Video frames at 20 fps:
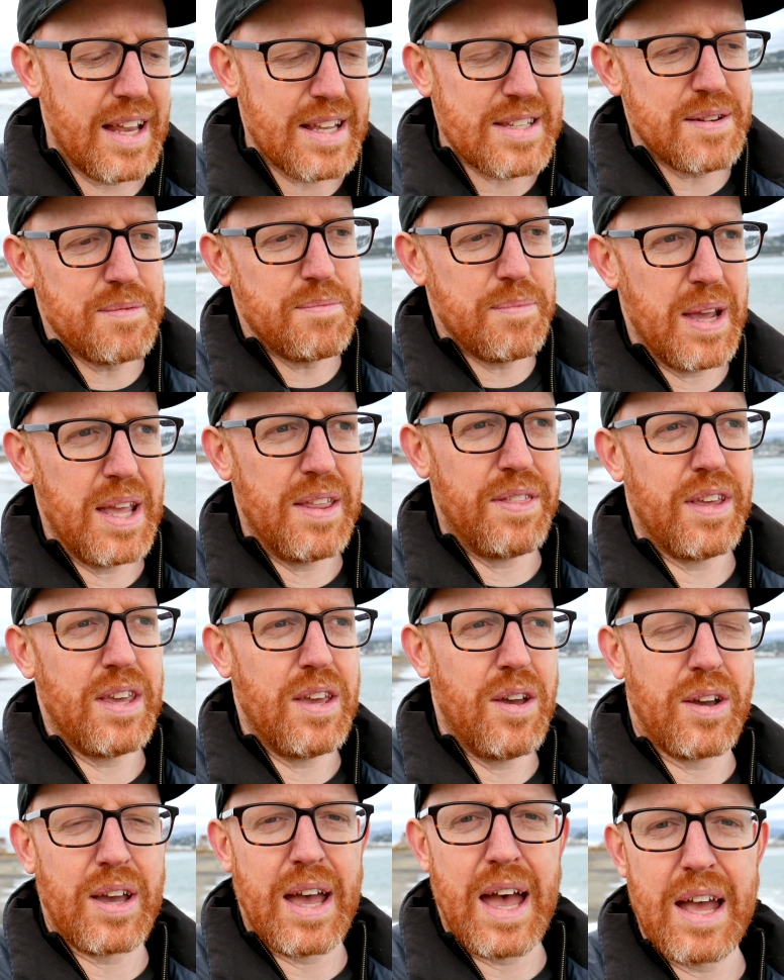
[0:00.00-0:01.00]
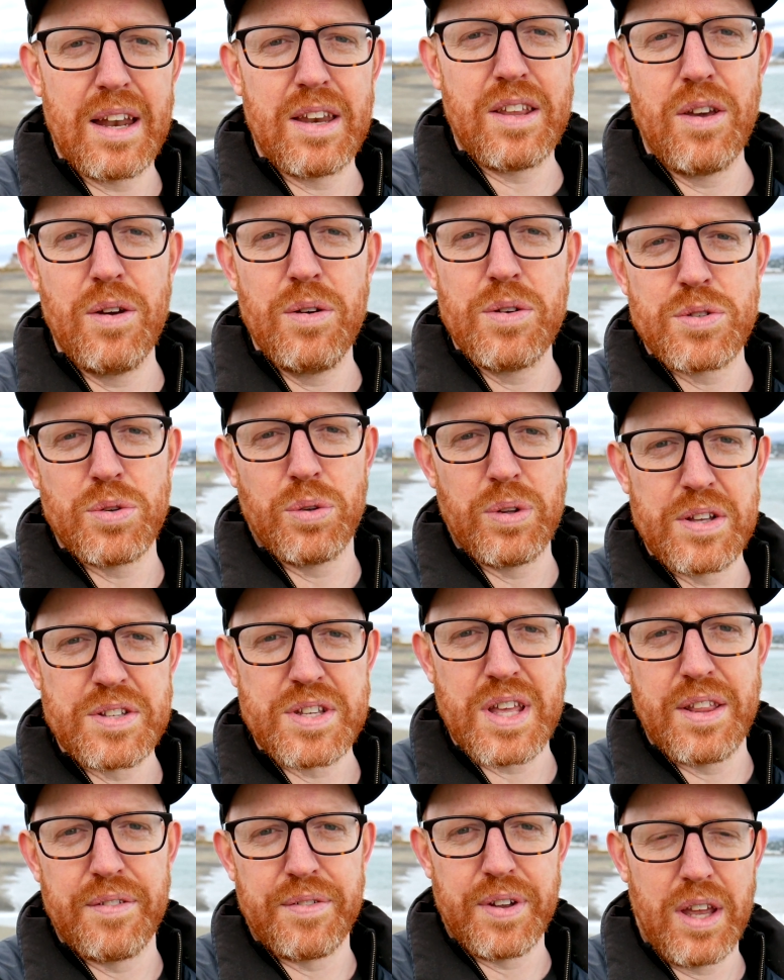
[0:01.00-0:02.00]
doesn't mean that you can't use all
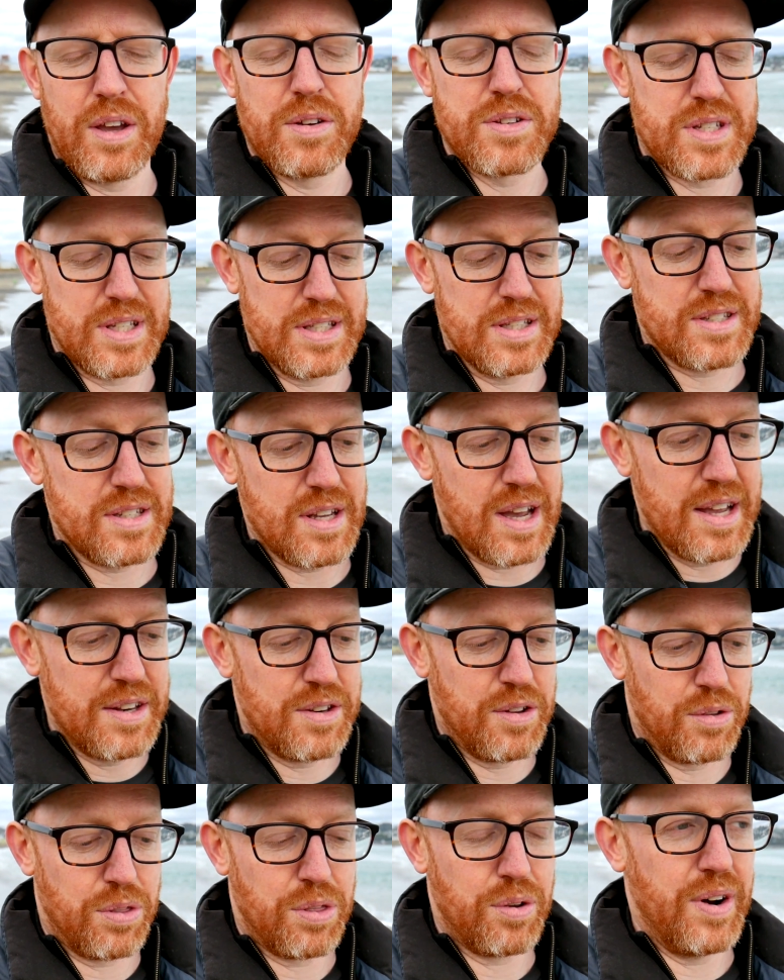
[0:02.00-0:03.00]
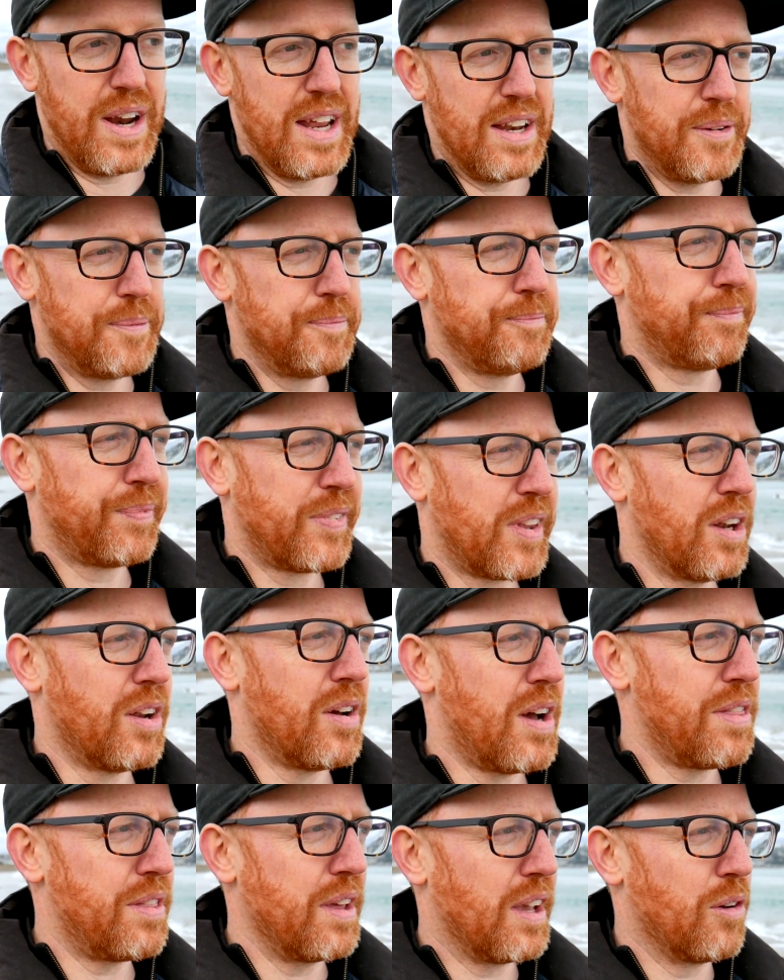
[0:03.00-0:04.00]
those other videos inside your thread. You
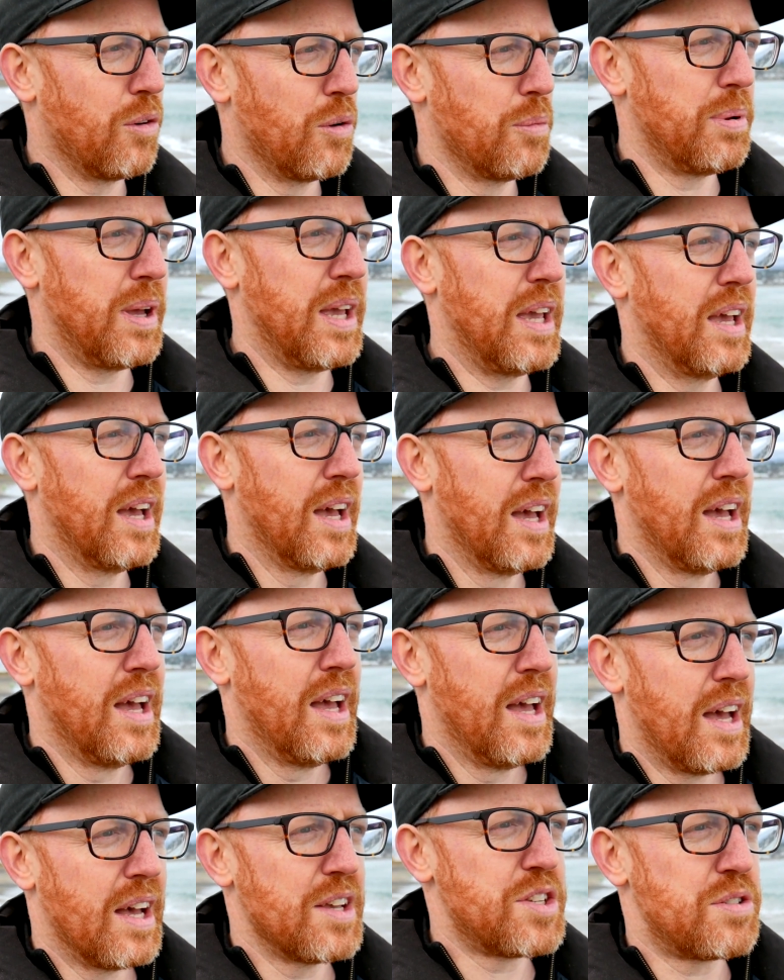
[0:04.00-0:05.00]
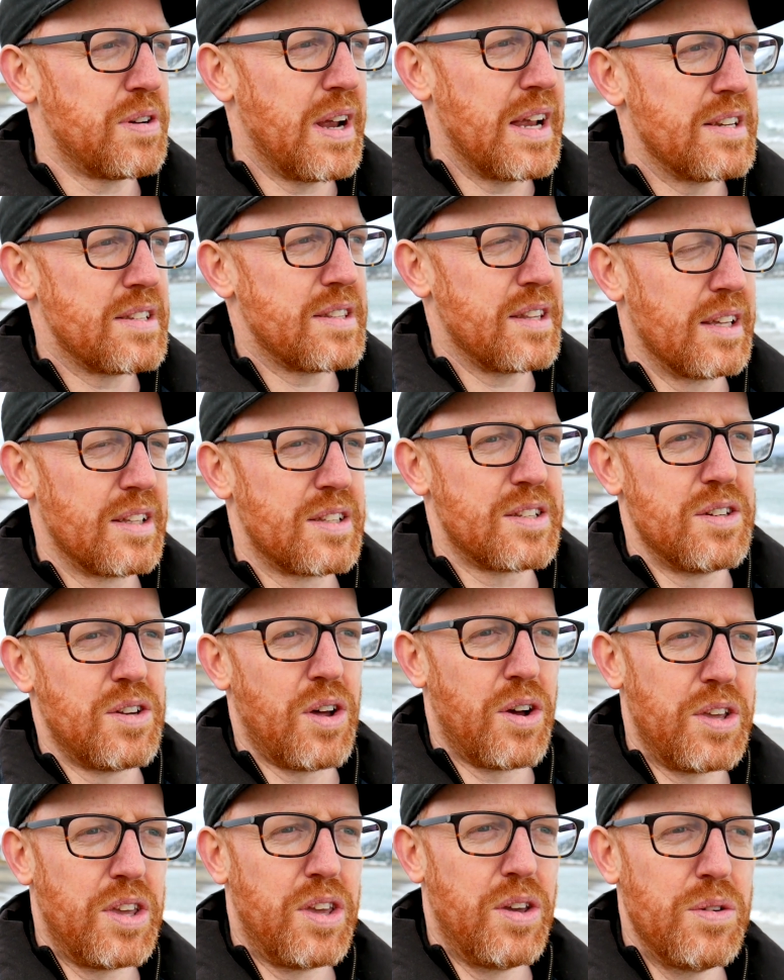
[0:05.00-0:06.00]
know, I think it would be a strange thing to
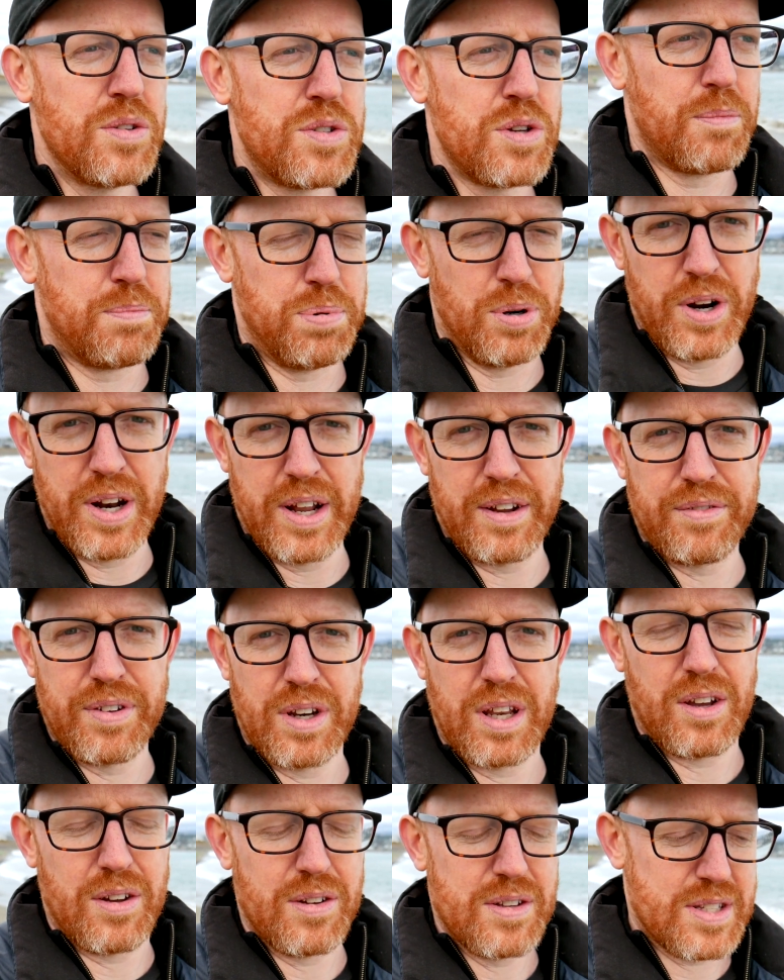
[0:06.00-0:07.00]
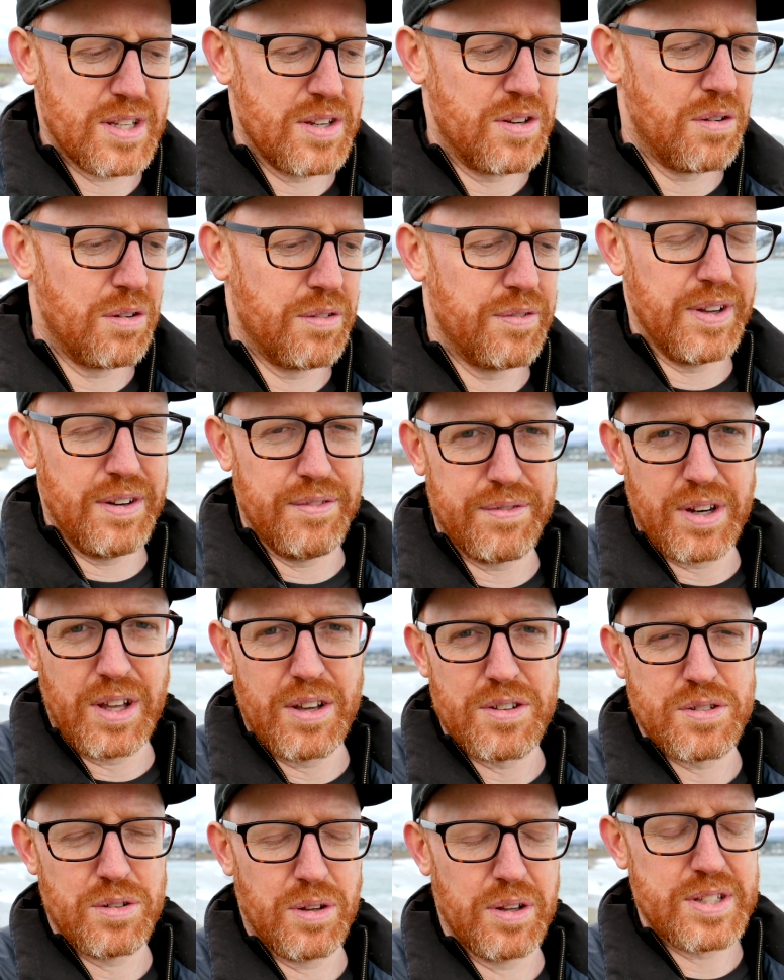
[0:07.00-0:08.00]
not use your product videos and your event
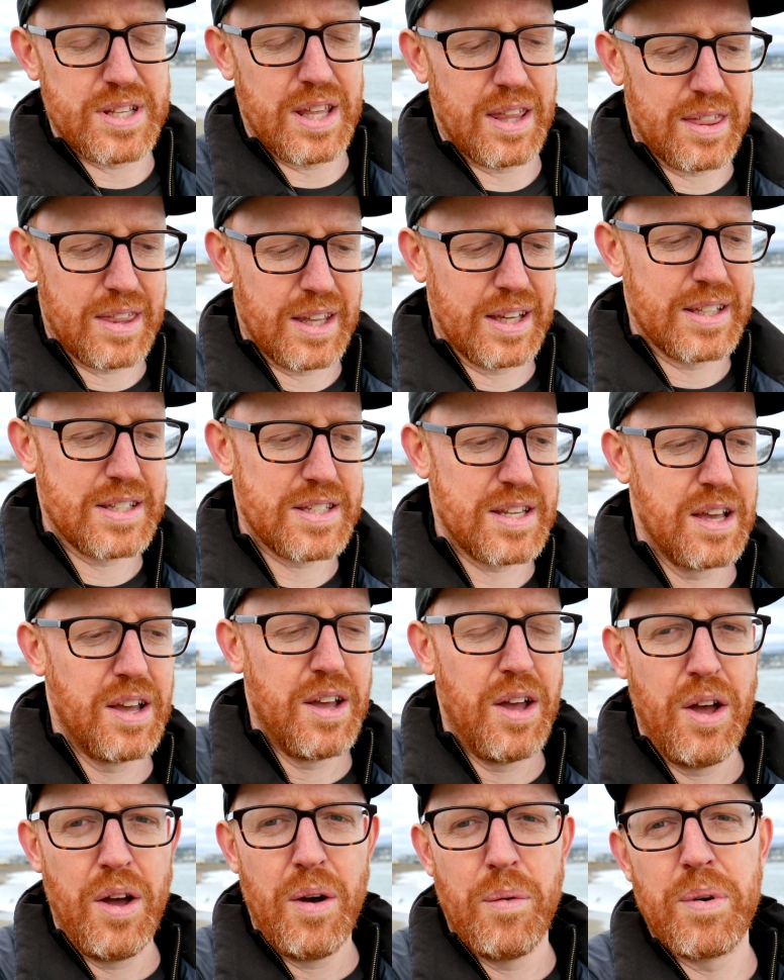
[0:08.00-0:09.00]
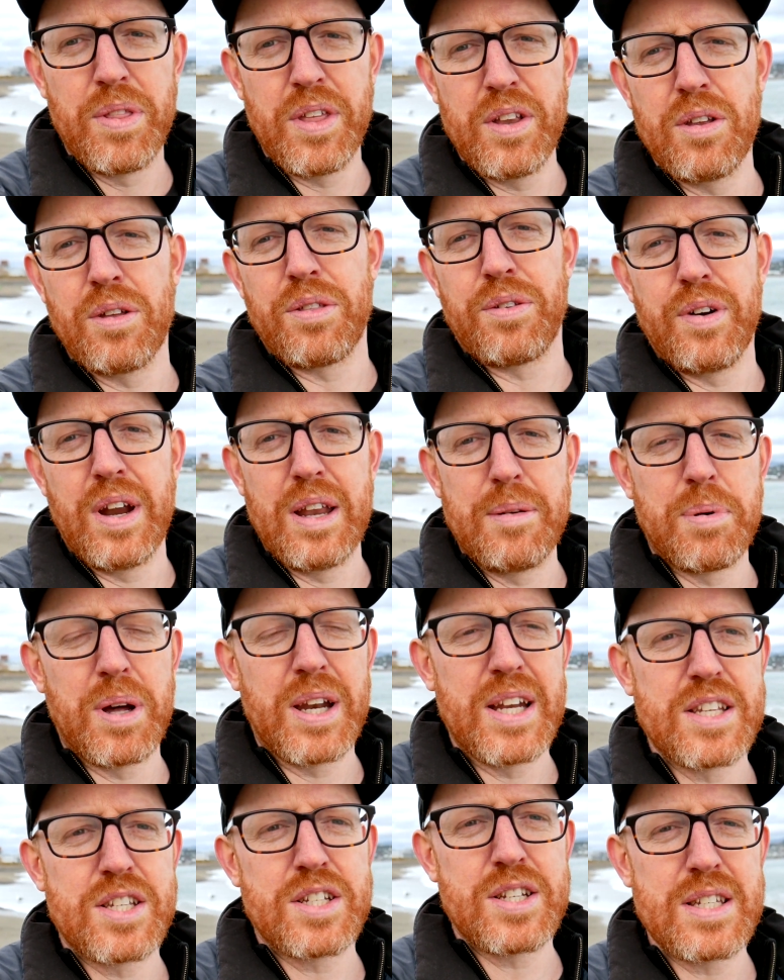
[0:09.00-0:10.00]
videos and all those other things within your thread,
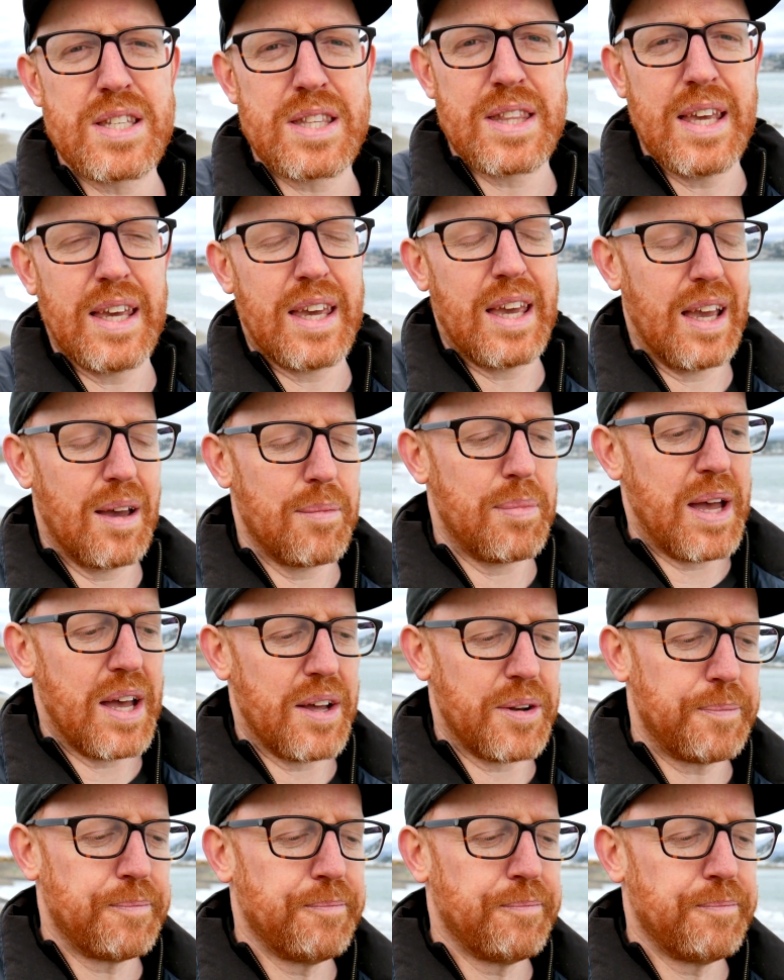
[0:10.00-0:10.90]
but it's just thinking about